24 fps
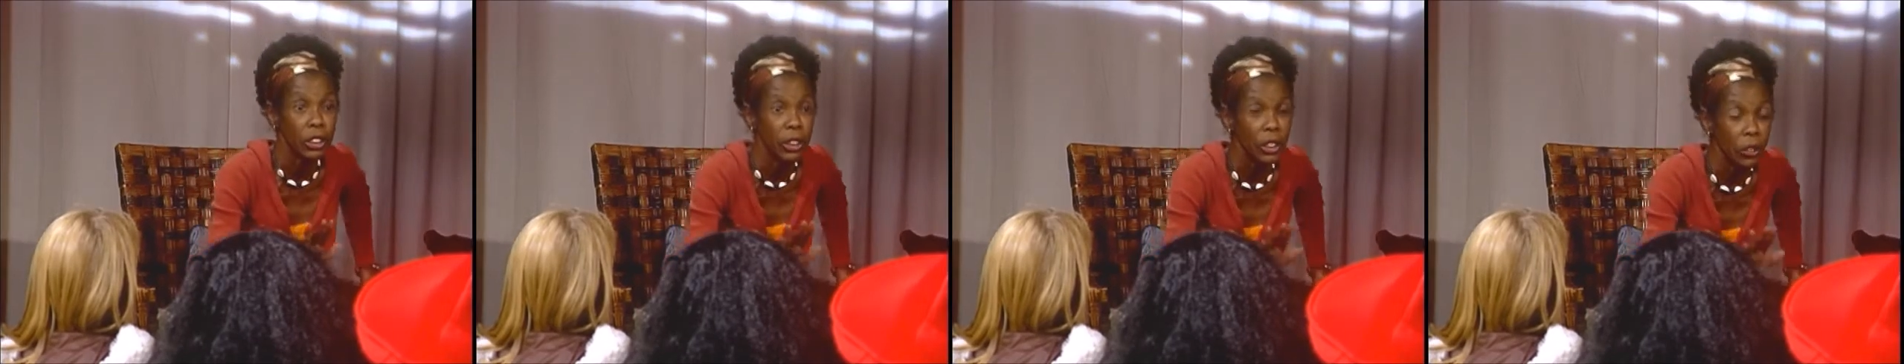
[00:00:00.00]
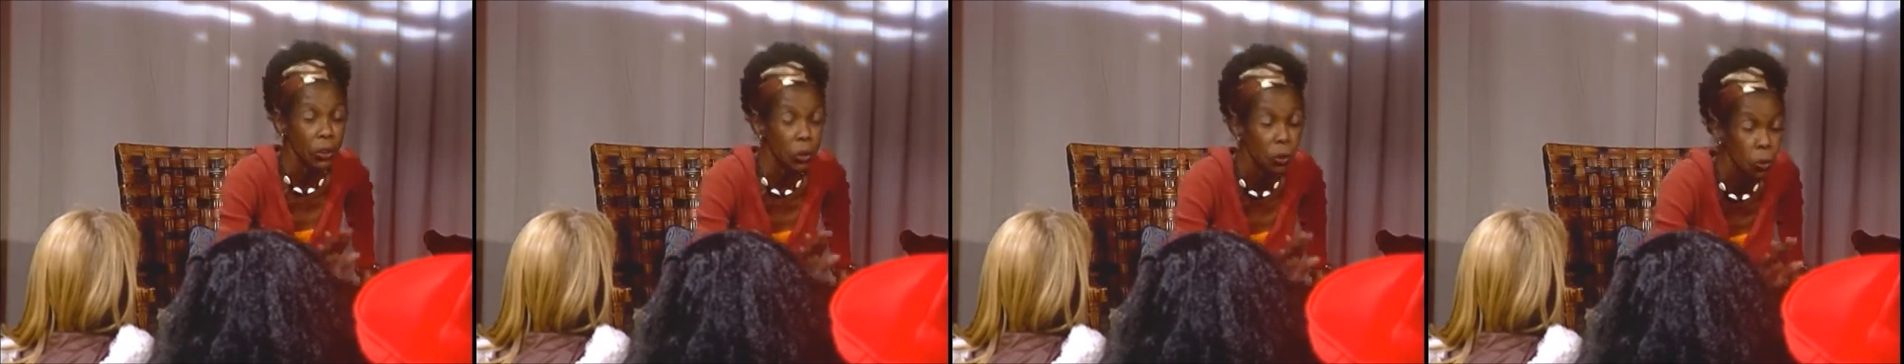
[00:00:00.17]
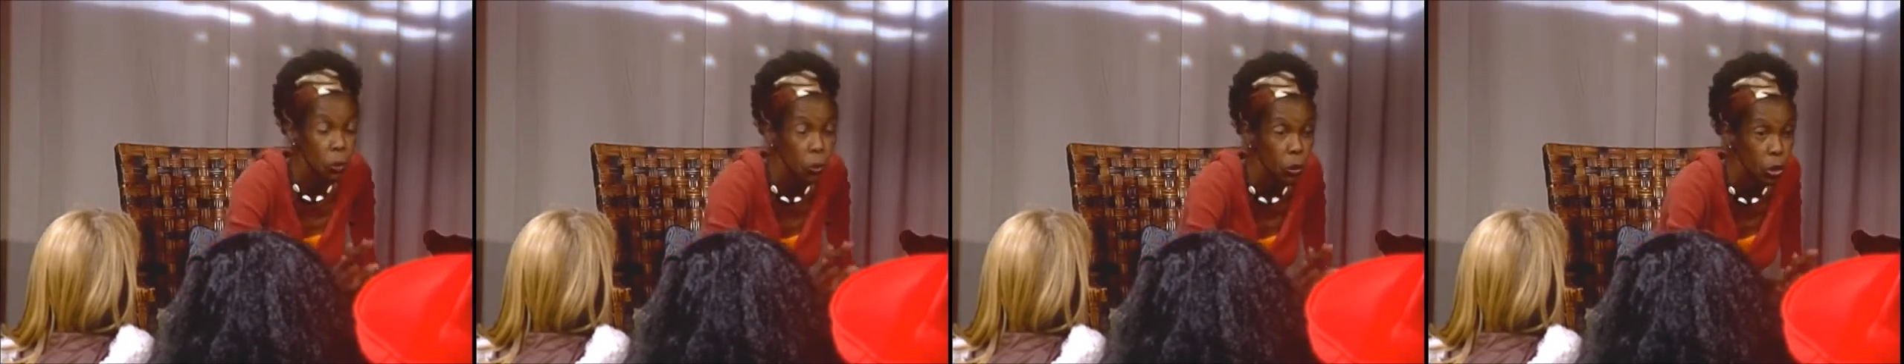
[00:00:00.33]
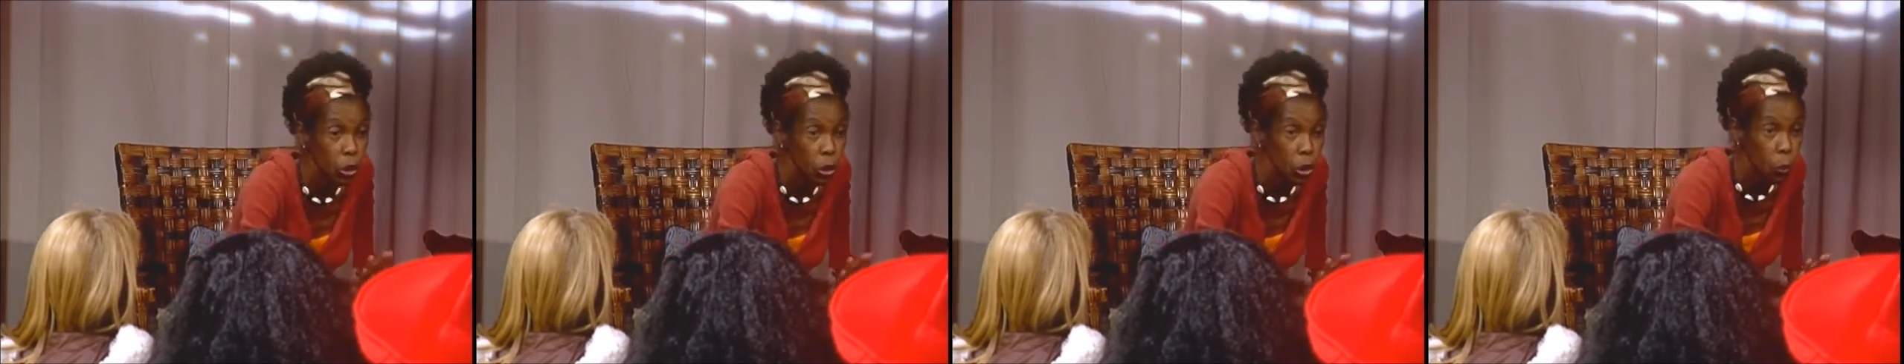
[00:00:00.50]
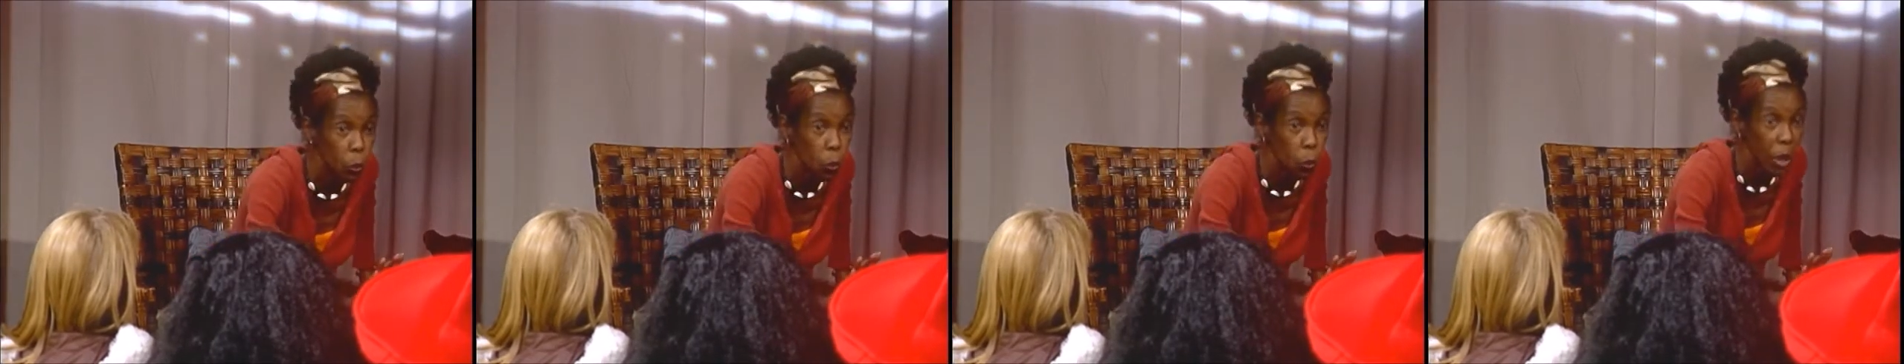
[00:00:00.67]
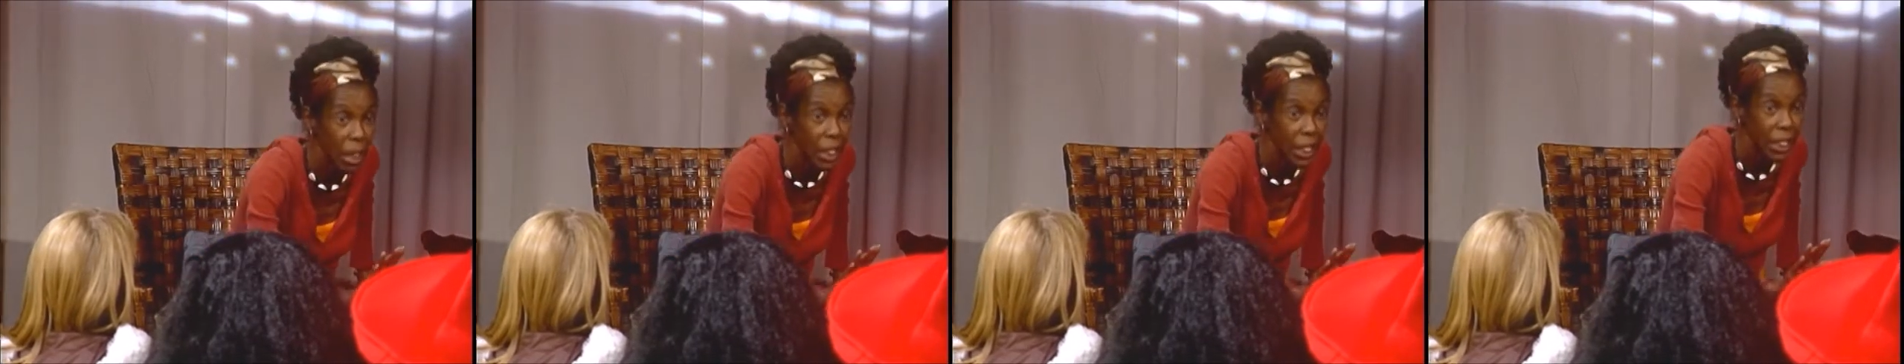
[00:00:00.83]

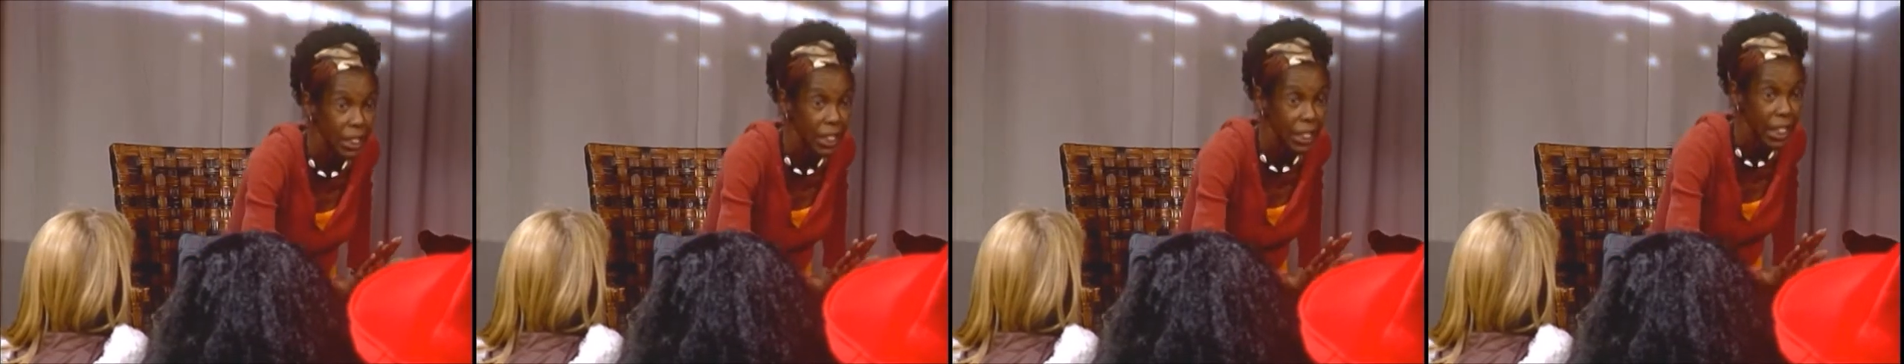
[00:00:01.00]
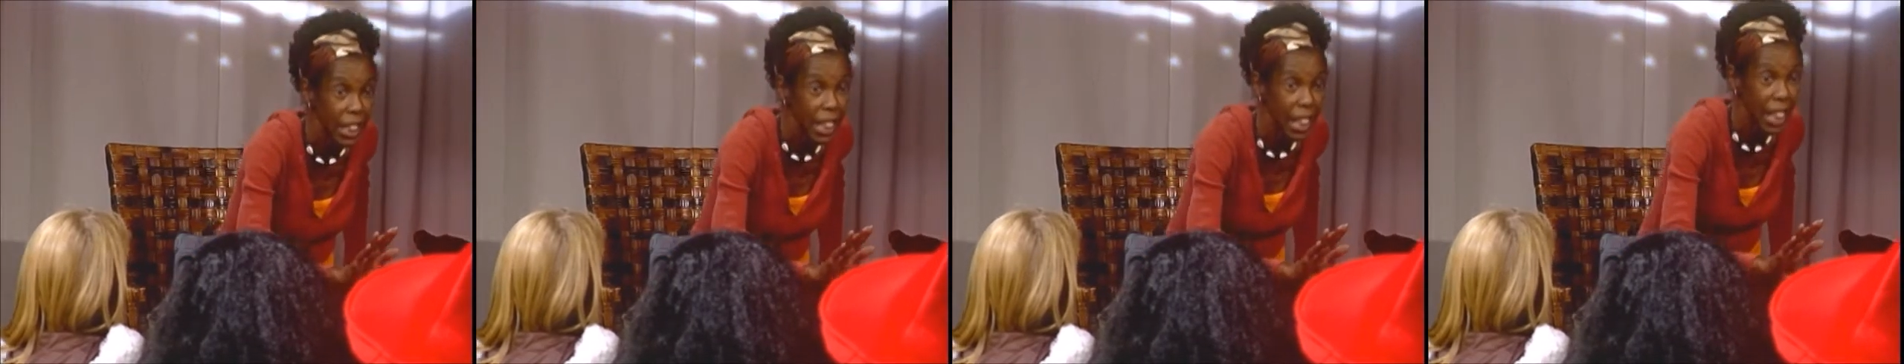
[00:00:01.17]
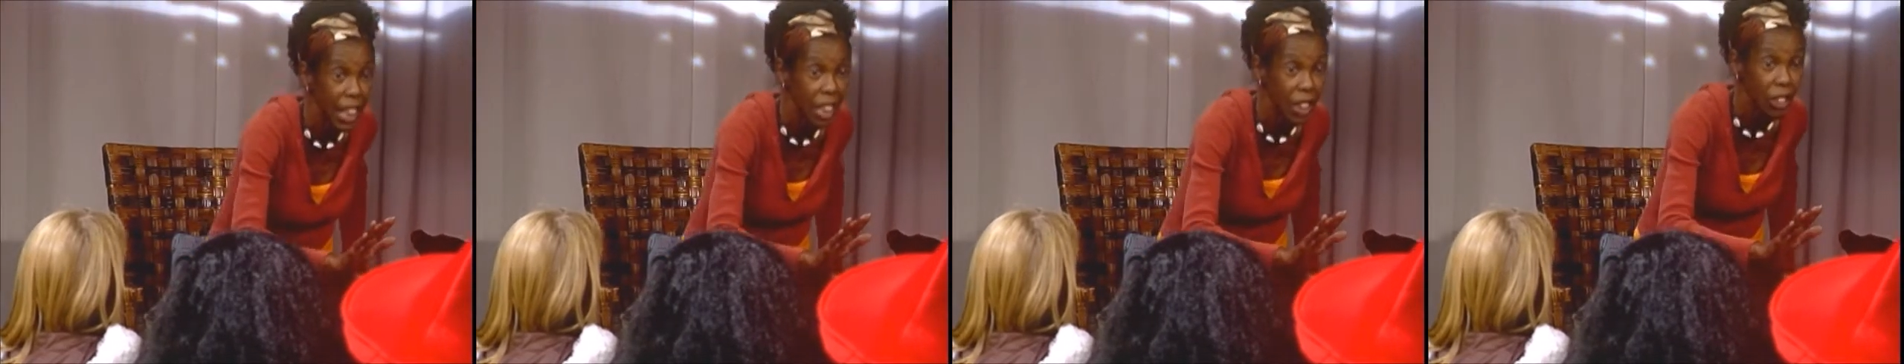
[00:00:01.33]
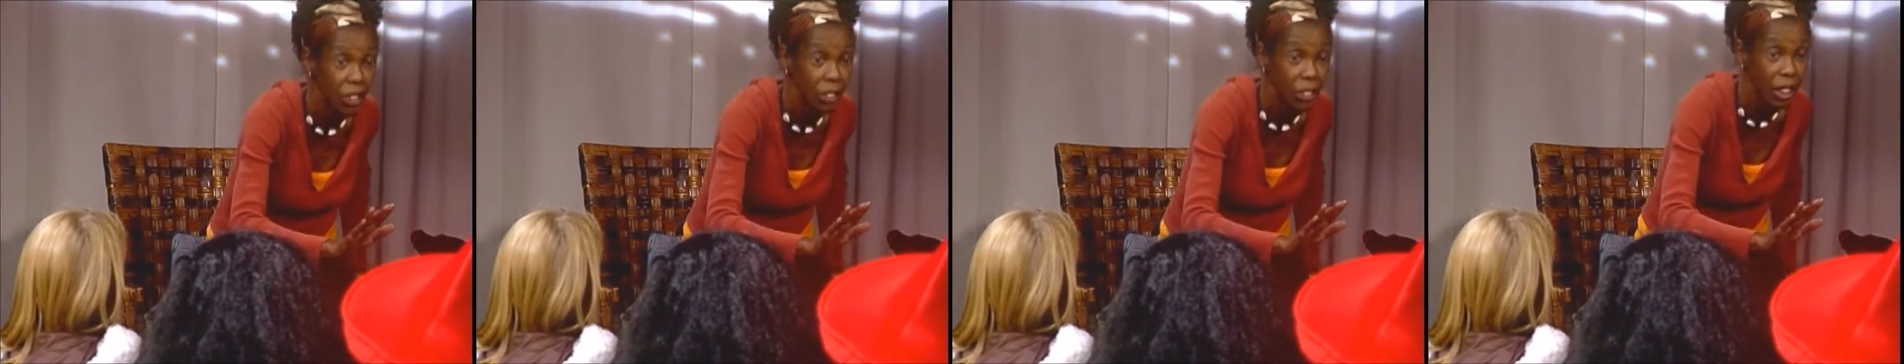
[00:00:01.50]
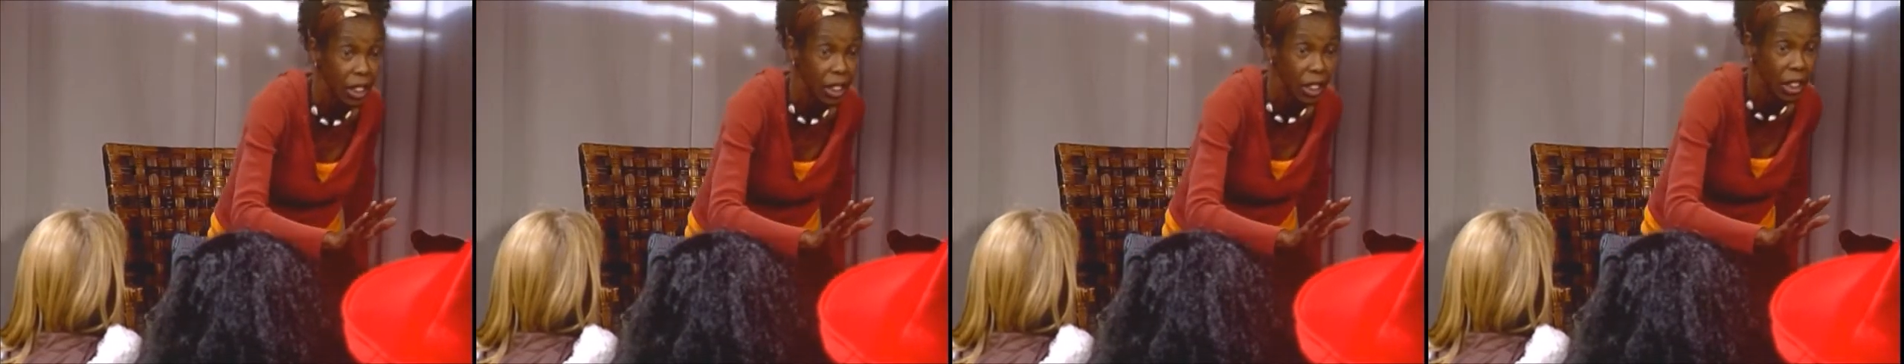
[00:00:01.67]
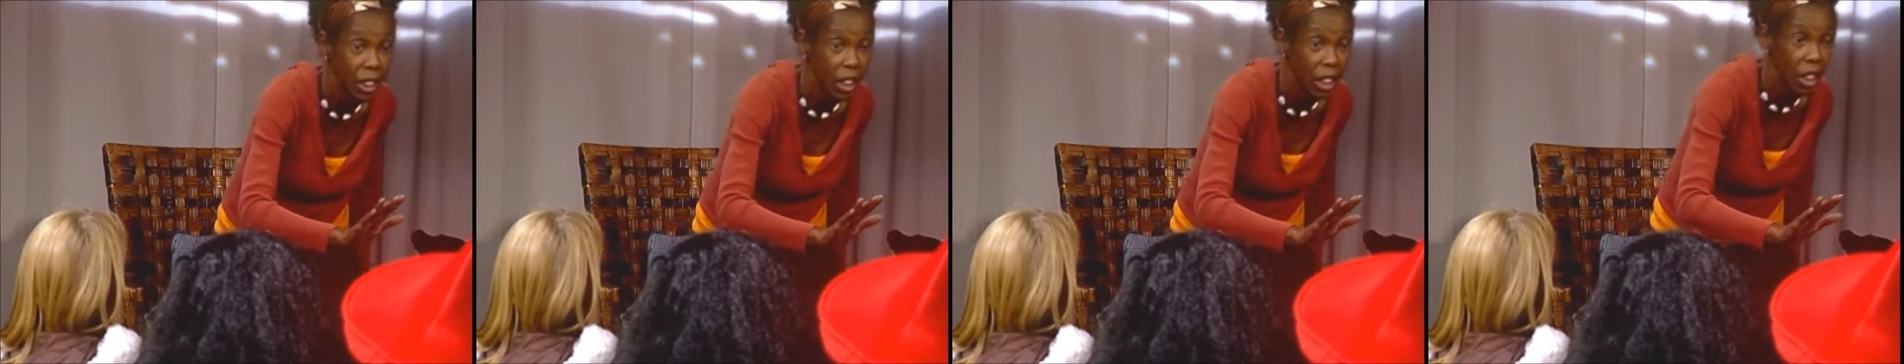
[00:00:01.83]
Jones went
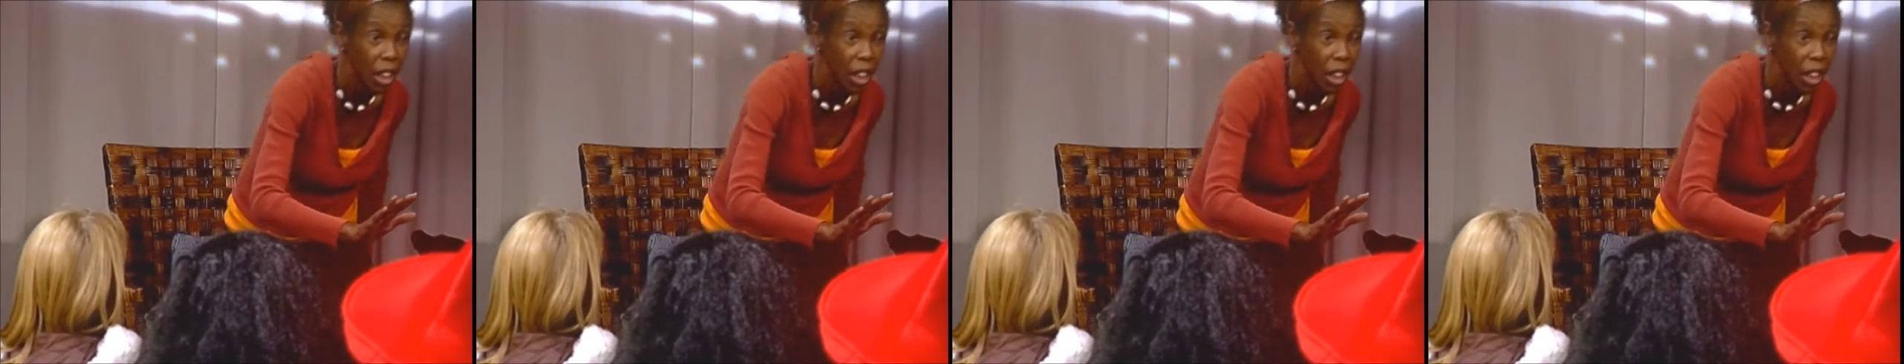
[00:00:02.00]
down,